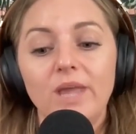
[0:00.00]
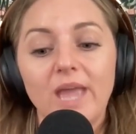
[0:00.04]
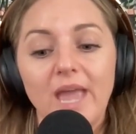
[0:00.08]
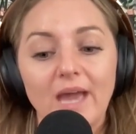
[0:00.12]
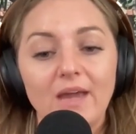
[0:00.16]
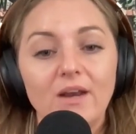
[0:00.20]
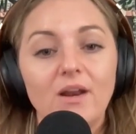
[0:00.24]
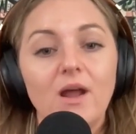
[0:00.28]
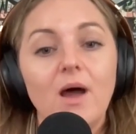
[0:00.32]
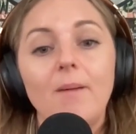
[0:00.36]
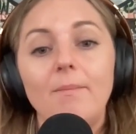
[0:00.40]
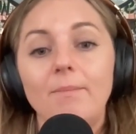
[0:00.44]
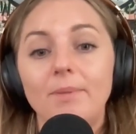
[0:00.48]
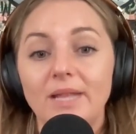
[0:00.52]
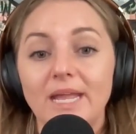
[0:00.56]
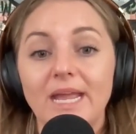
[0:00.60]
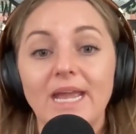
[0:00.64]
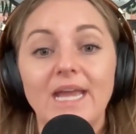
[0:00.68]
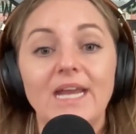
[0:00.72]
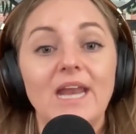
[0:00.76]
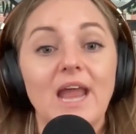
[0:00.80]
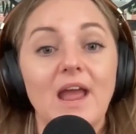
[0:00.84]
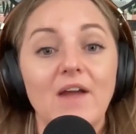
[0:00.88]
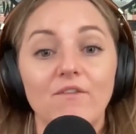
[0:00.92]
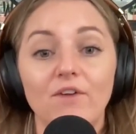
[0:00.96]
cannot
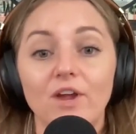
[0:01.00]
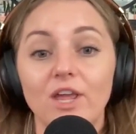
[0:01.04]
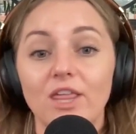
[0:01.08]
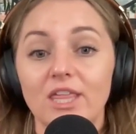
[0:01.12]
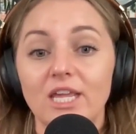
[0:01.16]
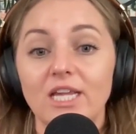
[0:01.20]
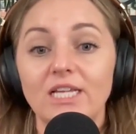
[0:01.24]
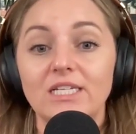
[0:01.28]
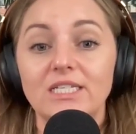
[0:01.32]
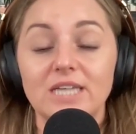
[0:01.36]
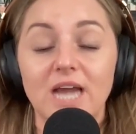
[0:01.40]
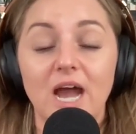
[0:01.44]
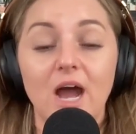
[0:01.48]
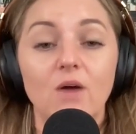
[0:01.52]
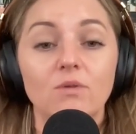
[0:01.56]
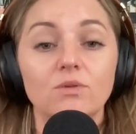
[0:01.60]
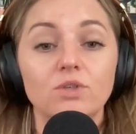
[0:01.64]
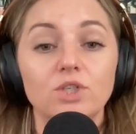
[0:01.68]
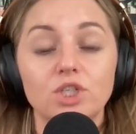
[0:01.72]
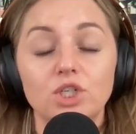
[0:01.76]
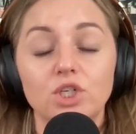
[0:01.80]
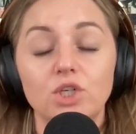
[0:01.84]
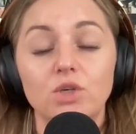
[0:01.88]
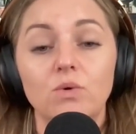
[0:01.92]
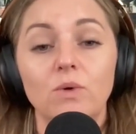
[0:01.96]
plan everything
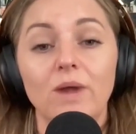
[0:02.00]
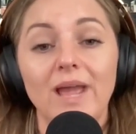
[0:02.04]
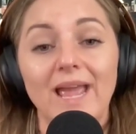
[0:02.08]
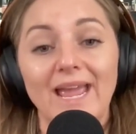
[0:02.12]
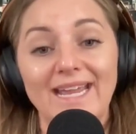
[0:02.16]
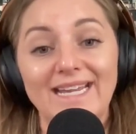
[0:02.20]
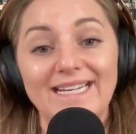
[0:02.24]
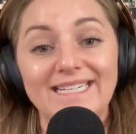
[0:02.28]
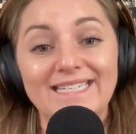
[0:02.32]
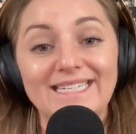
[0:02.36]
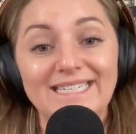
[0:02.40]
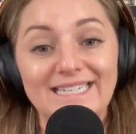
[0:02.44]
down to a